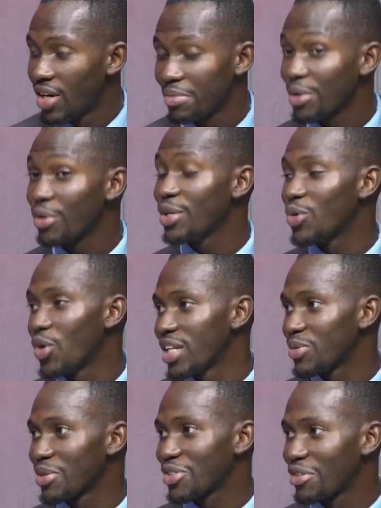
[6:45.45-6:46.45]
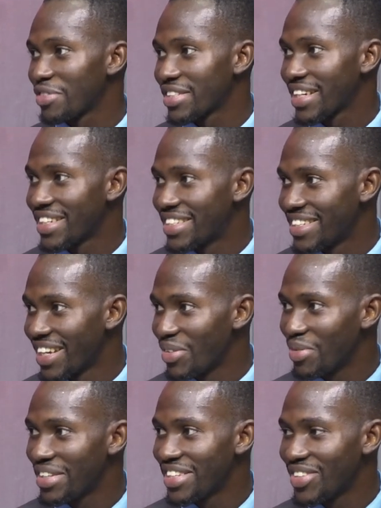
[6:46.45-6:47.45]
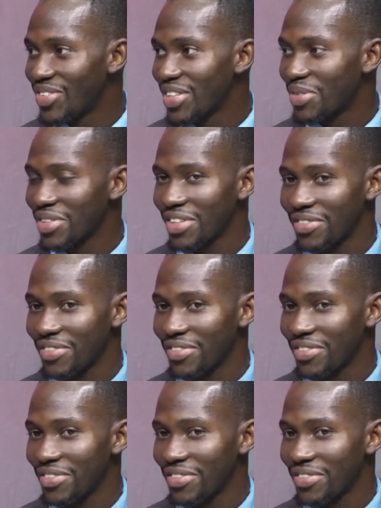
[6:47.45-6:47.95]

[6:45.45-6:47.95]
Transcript: But on the whole, it was COVID-19, and we didn't know it was